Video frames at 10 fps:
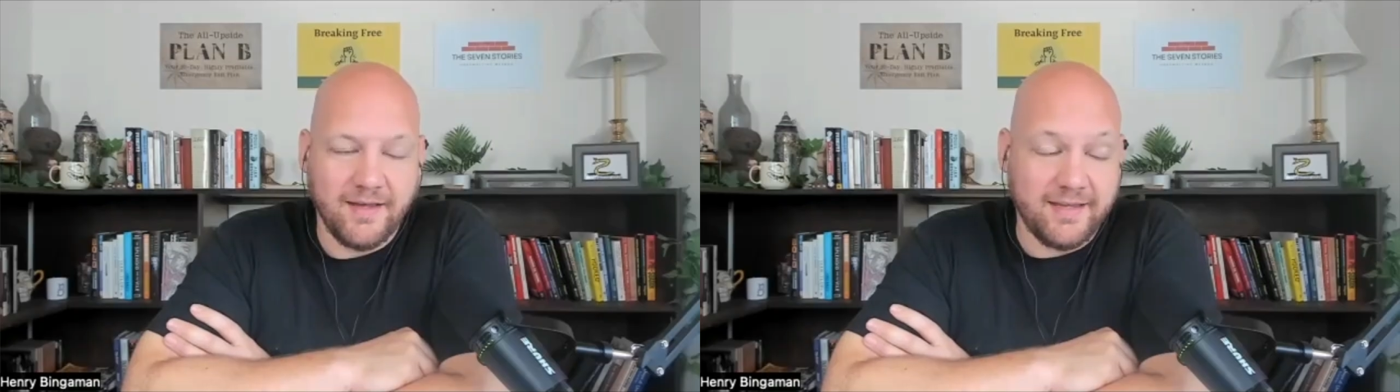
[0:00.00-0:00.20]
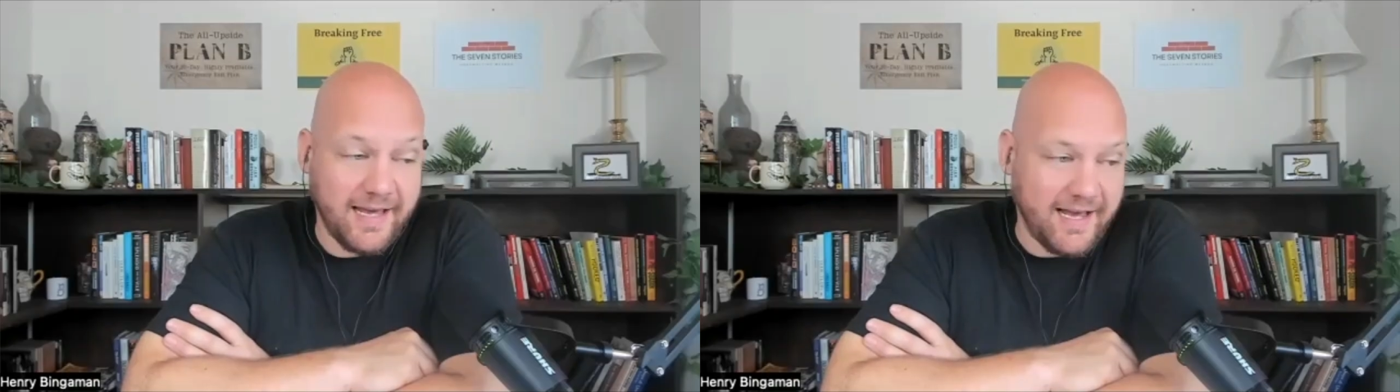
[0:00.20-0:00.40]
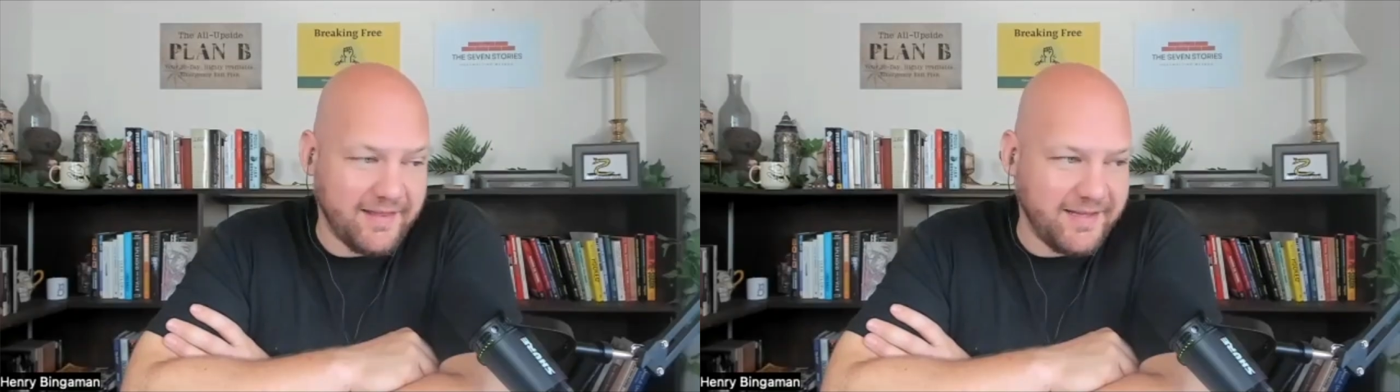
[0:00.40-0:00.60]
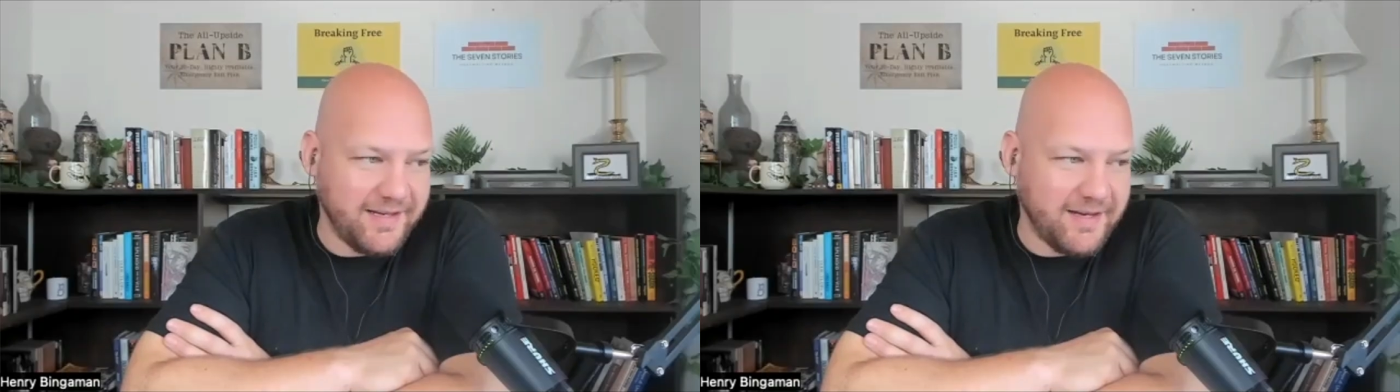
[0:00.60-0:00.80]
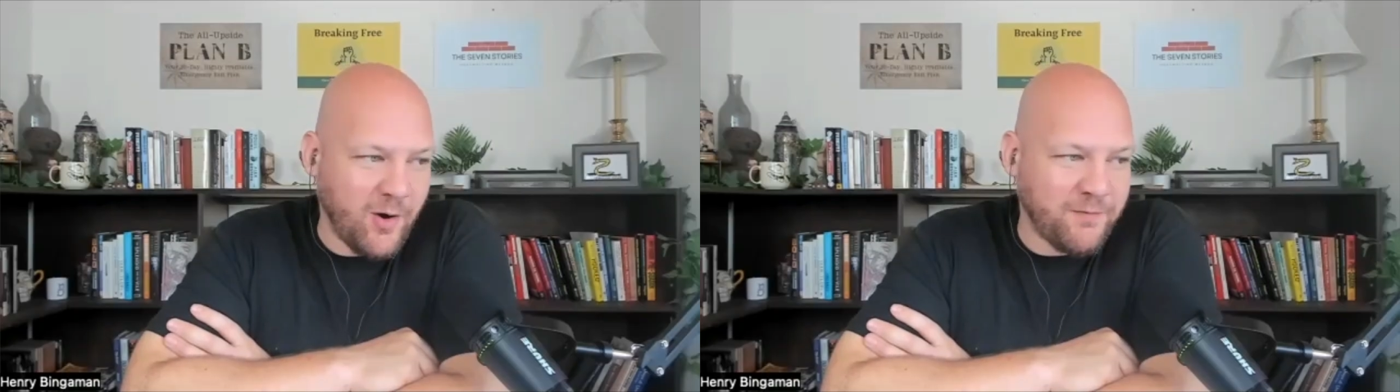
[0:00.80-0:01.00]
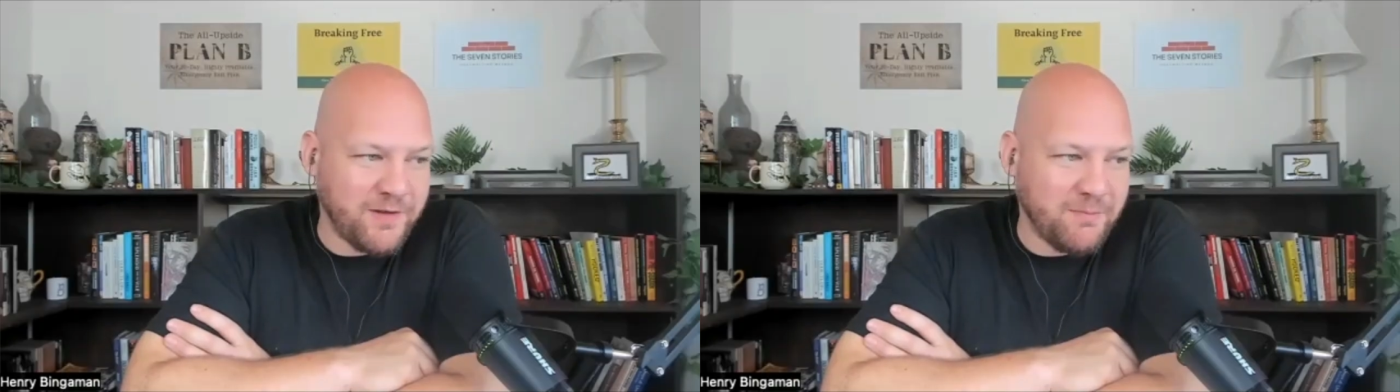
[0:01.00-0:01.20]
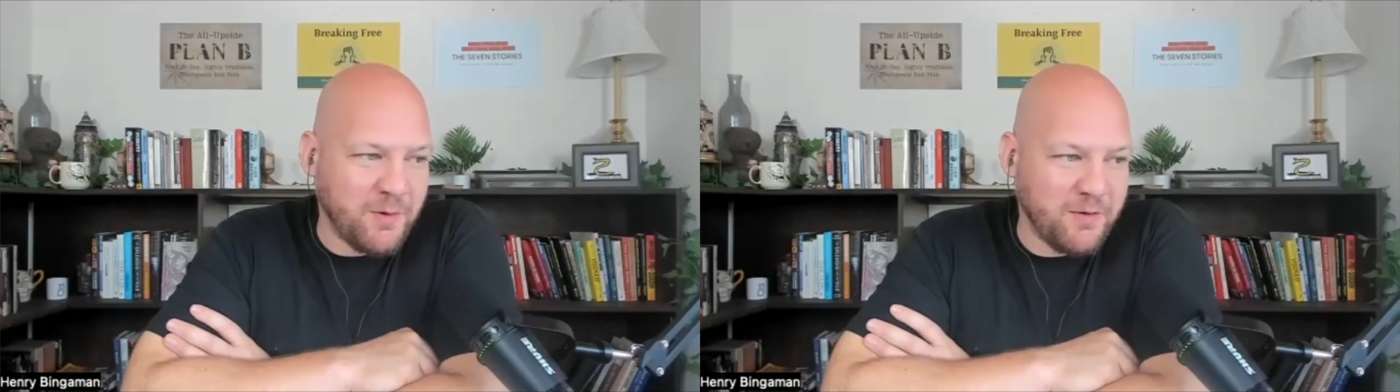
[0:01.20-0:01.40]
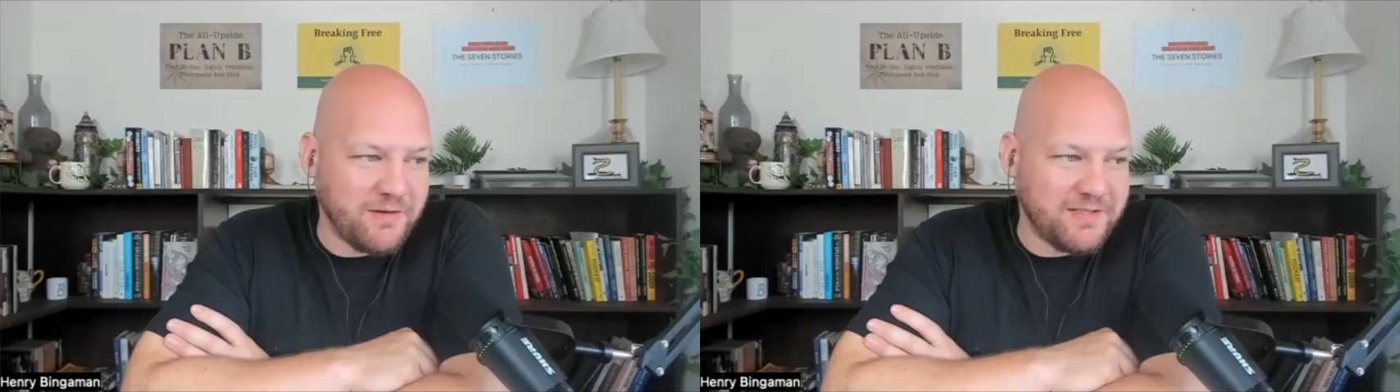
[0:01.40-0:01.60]
yeah, the offer them
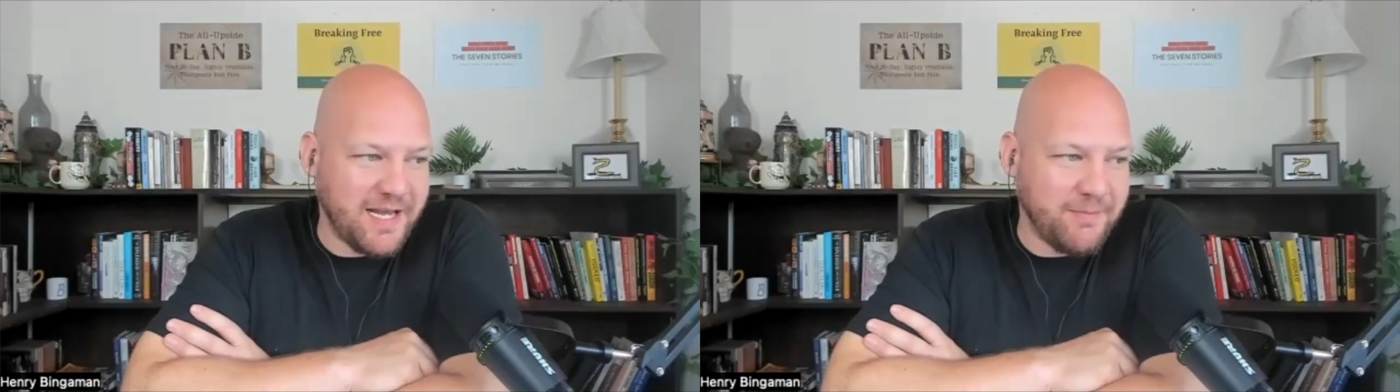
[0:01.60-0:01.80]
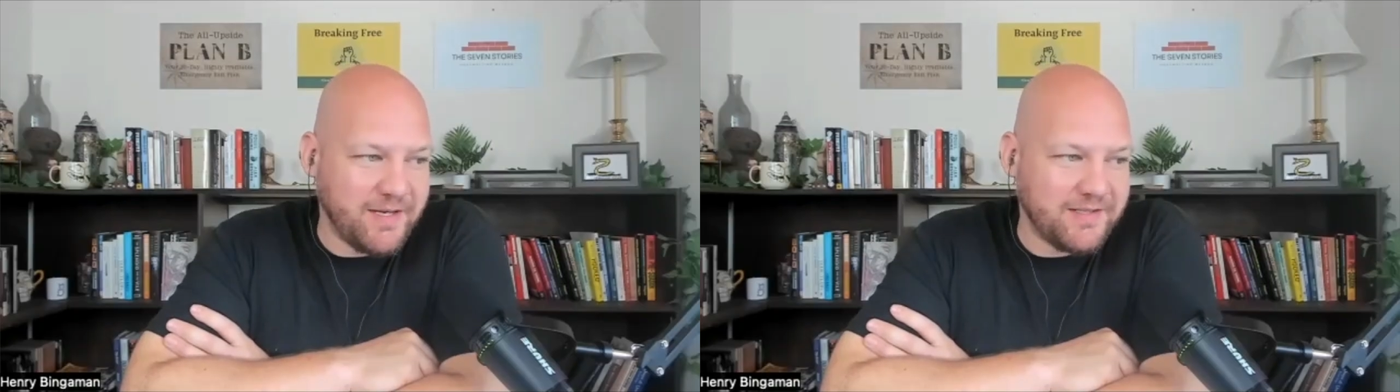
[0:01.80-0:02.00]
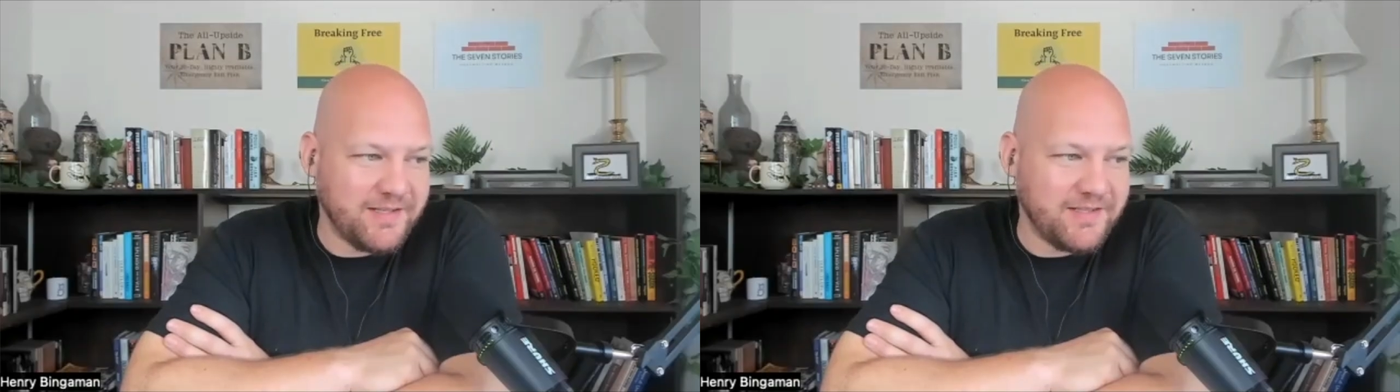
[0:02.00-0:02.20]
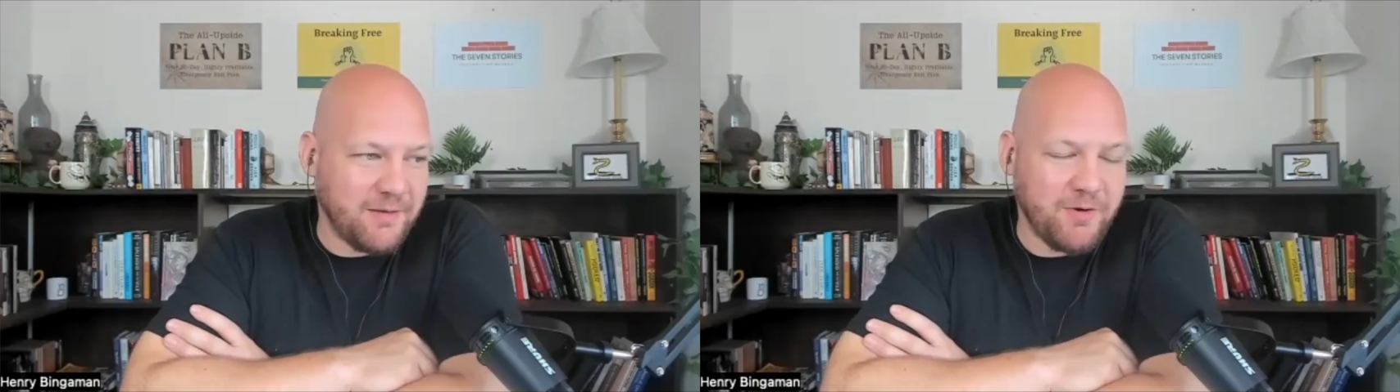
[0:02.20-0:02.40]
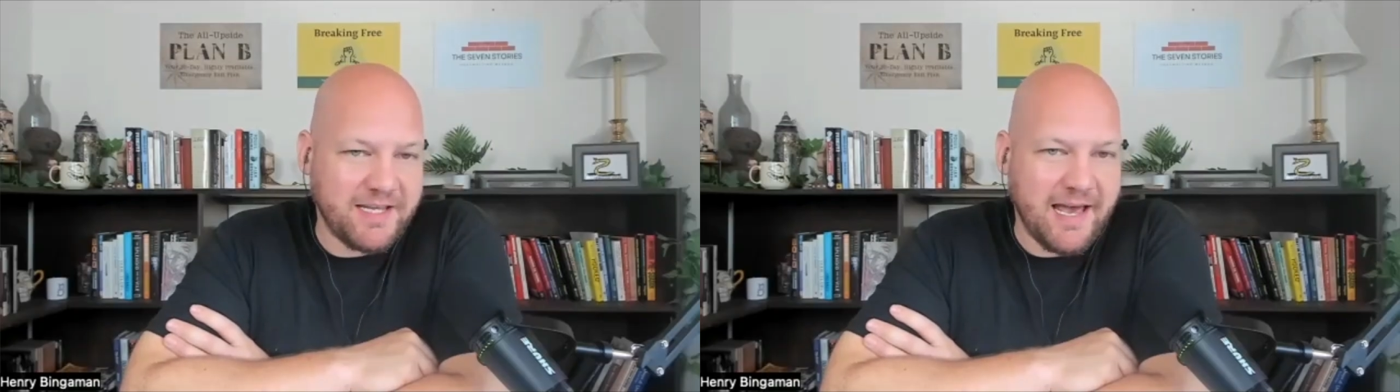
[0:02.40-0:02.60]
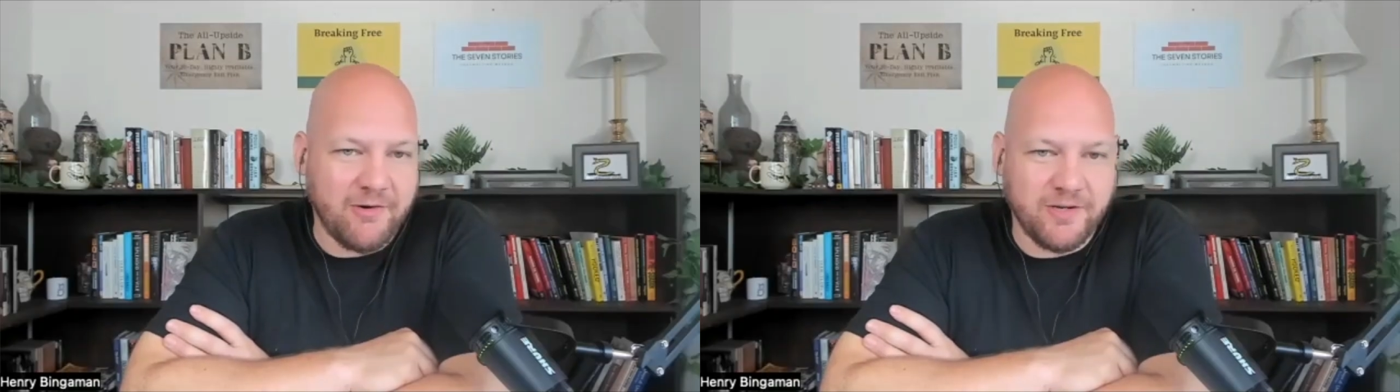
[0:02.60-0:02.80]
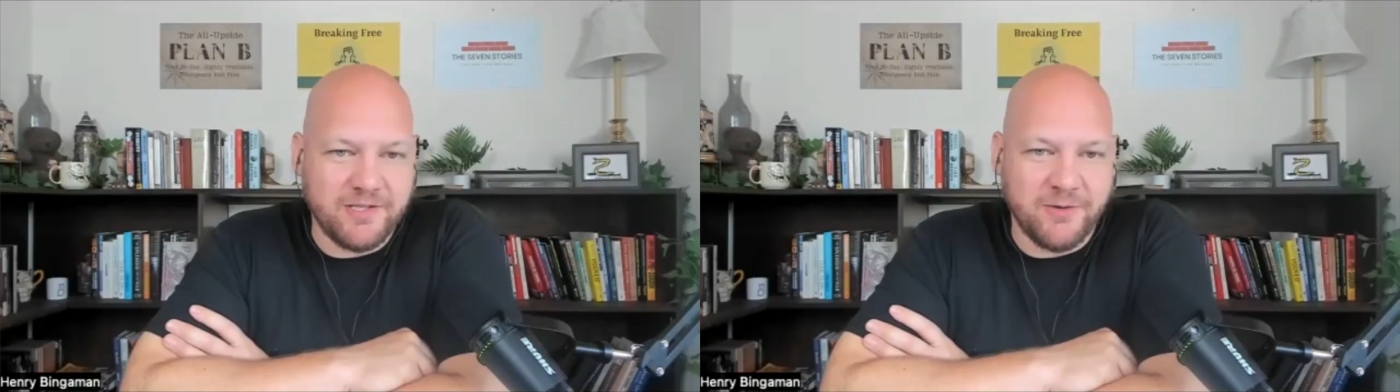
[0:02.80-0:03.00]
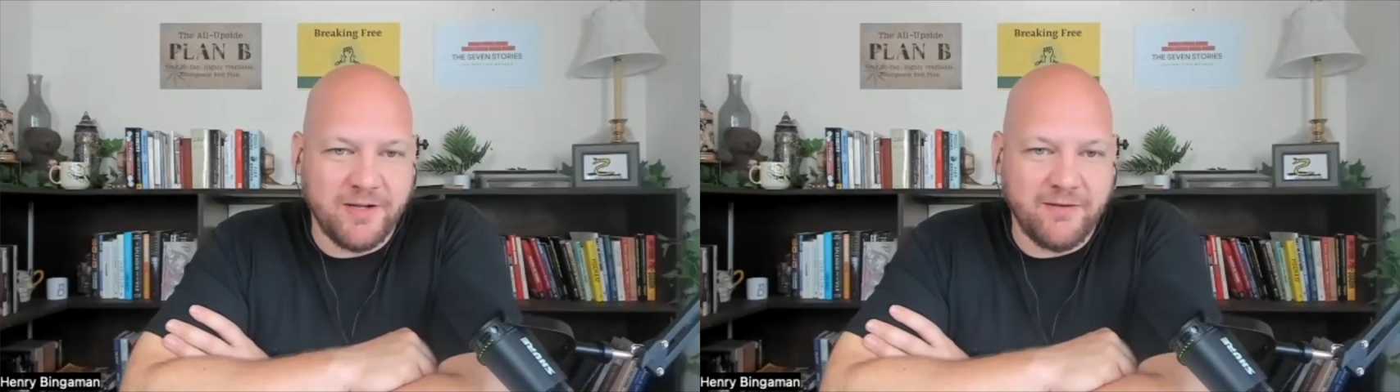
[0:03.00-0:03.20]
more of the same is somewhat
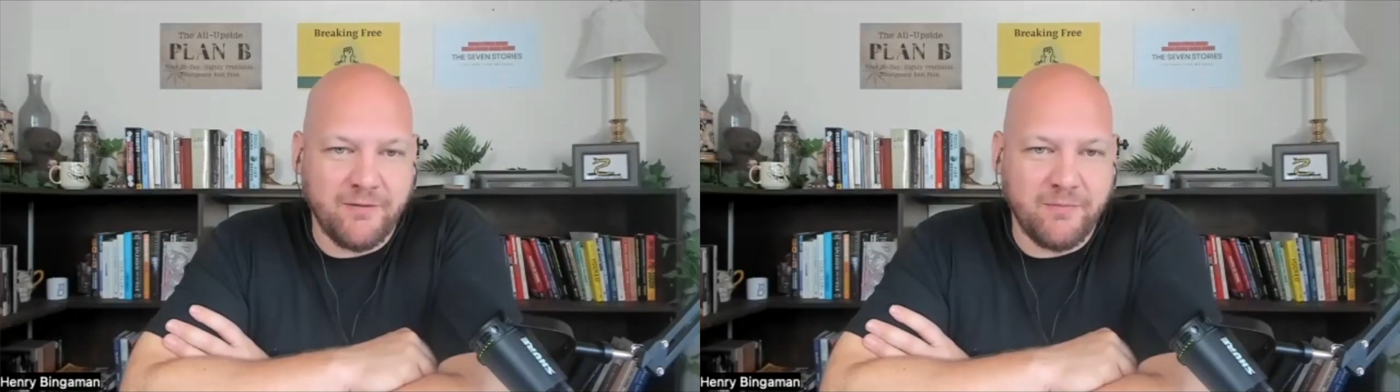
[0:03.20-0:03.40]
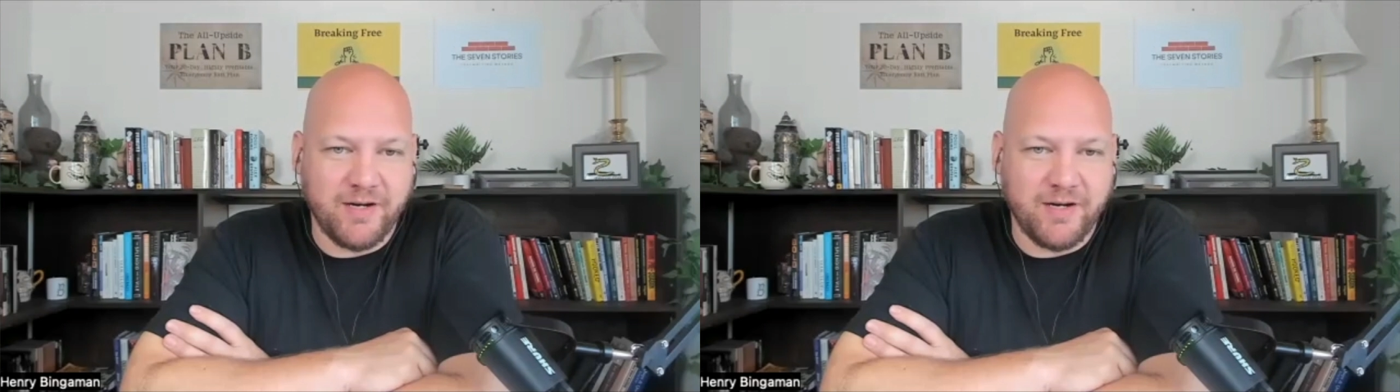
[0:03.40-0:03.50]
counterintuitive,